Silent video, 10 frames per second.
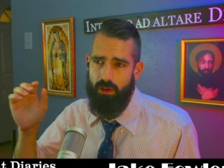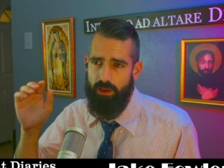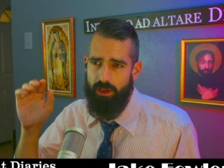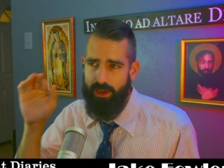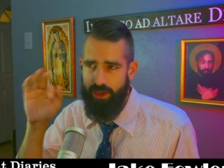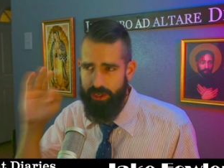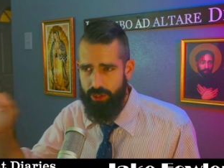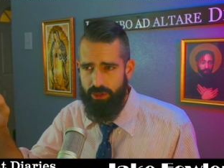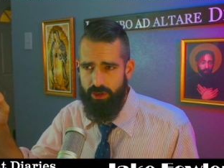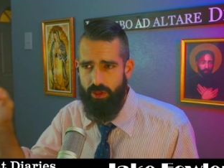in
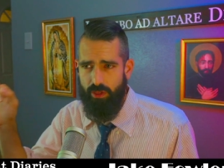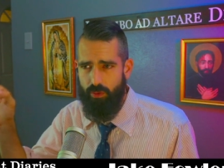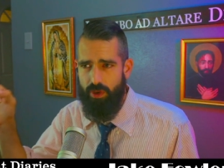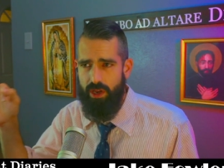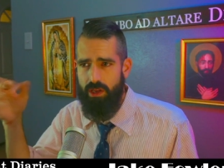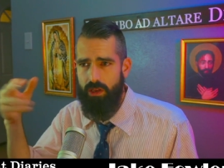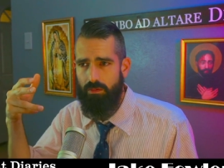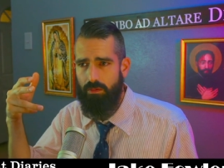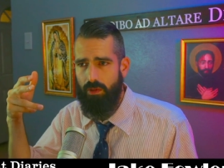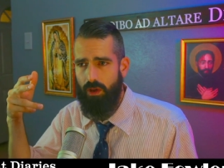addition to the three
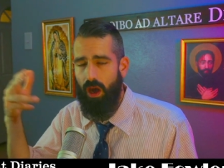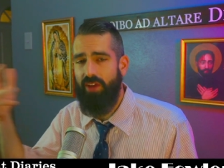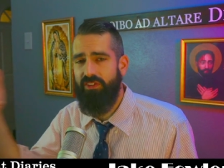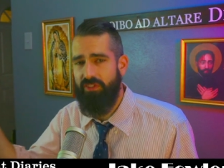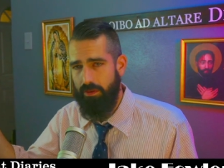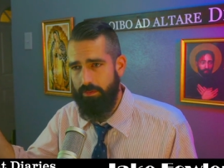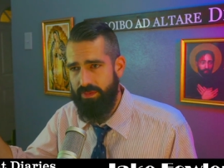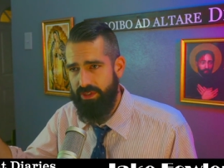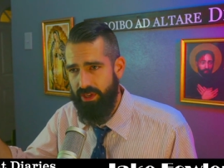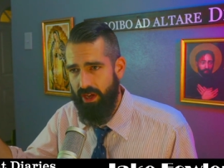
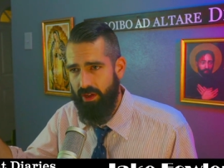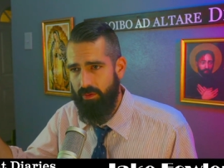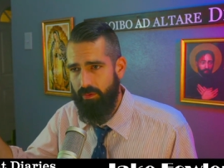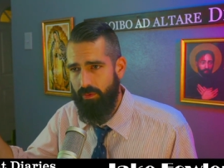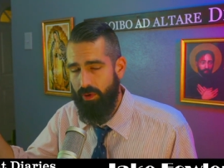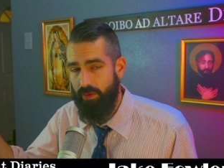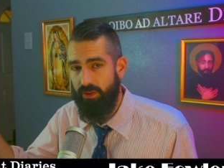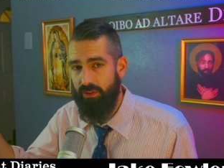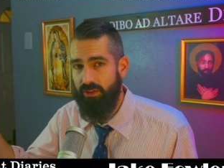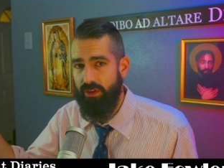customs that I
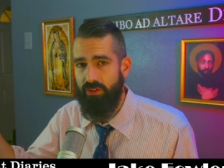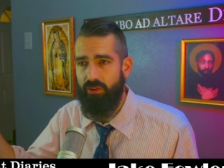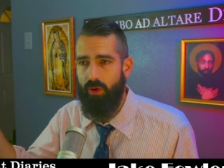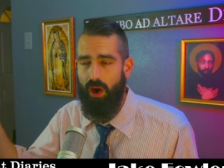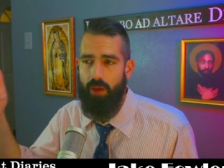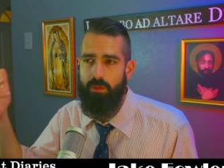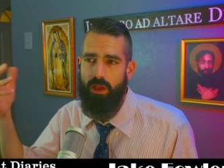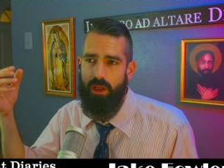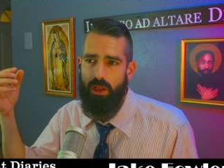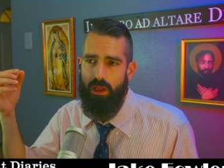previously described,
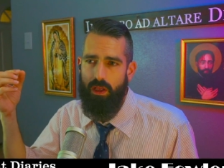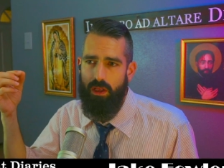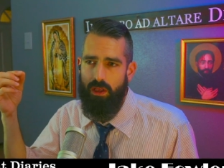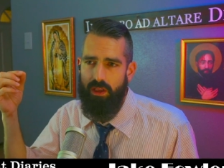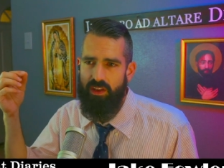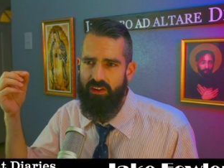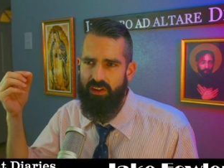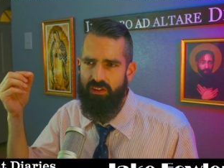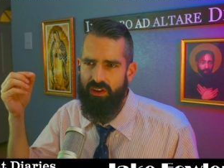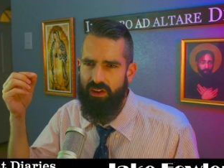he
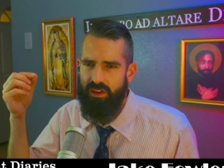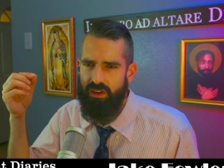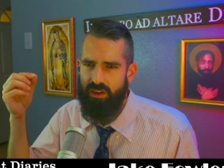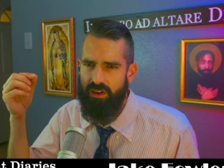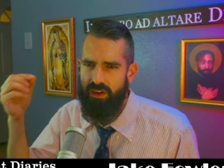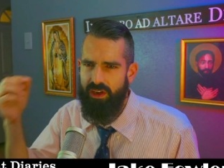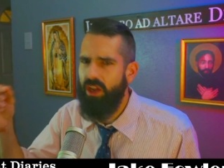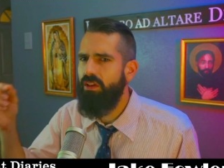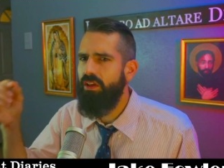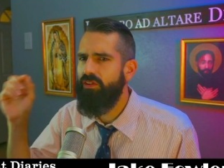says,
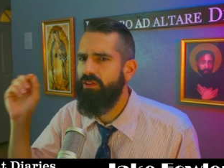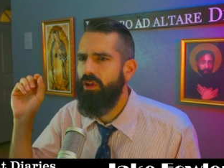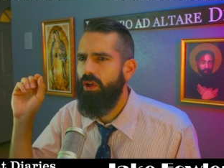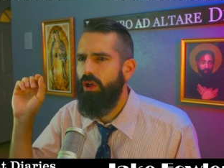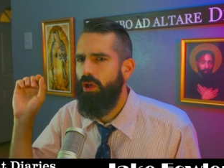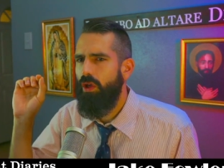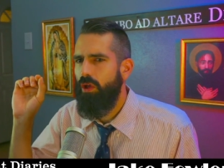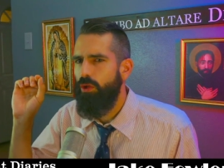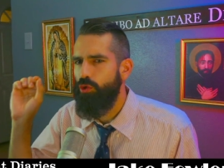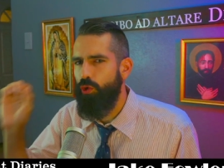Nicholas,
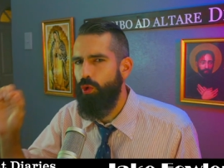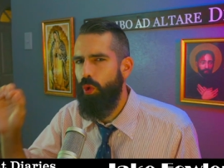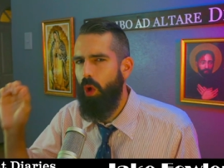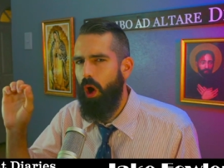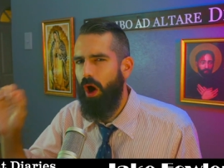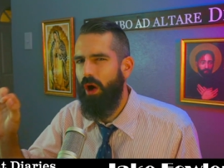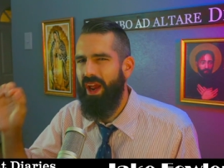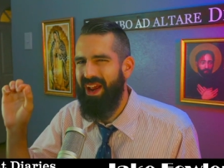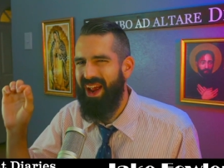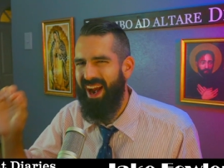you are
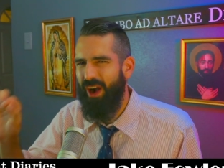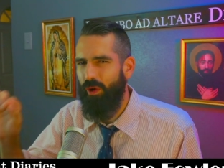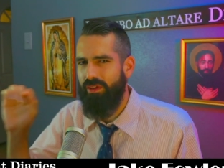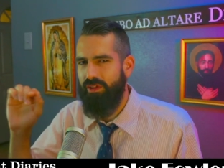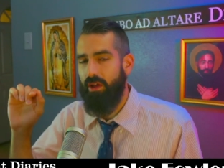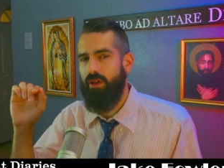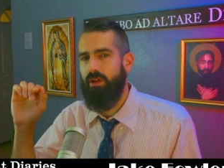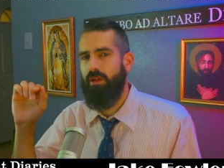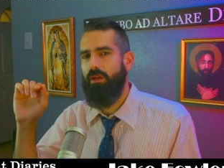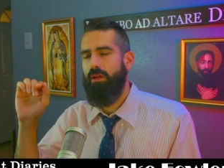a heretic
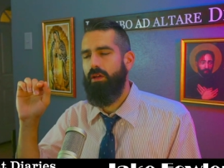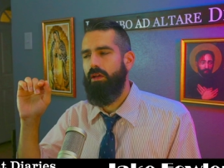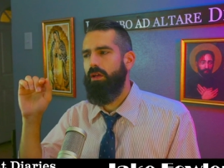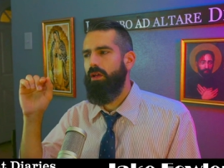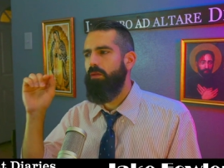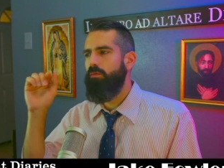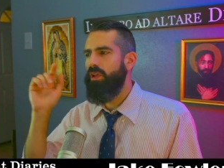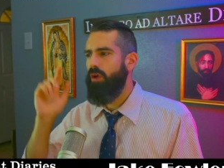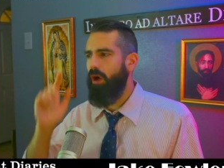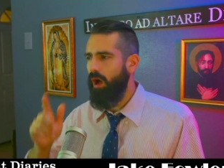
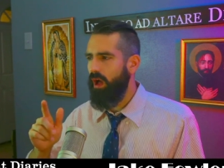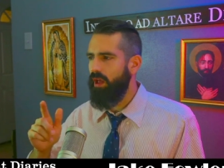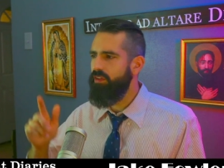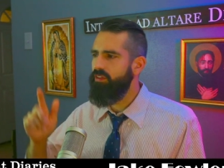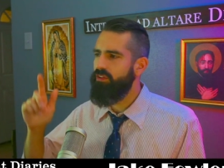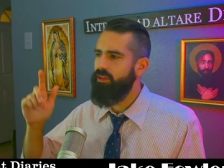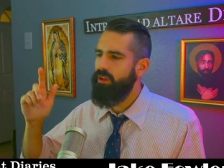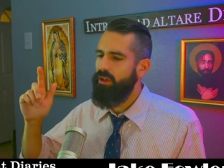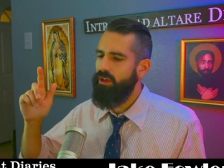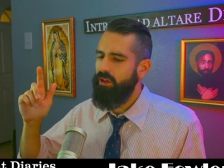because
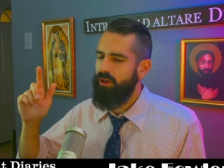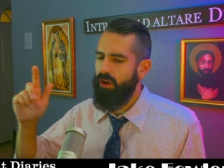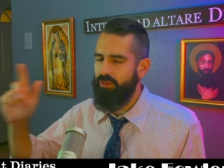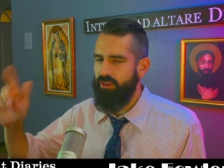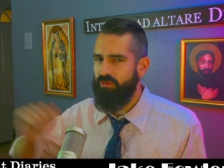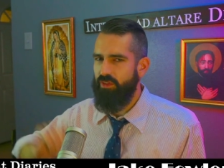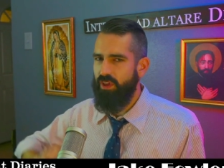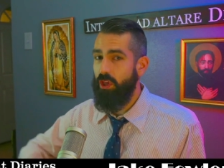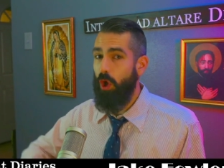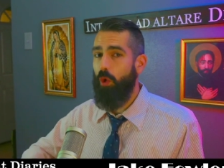of this
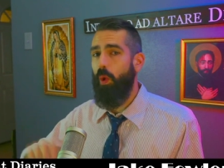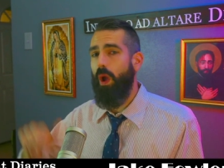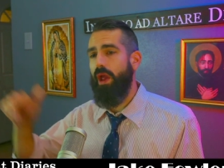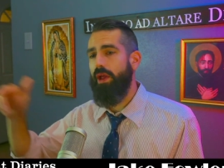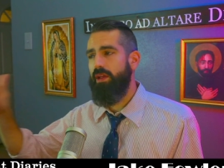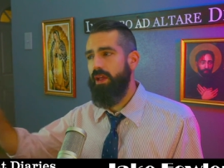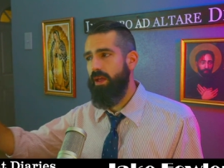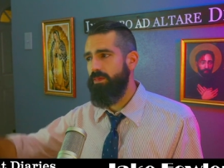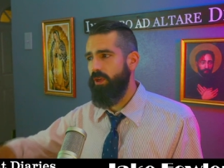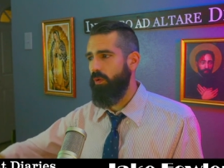filioque
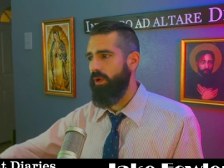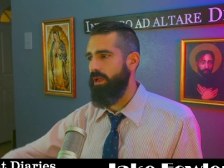in the creed.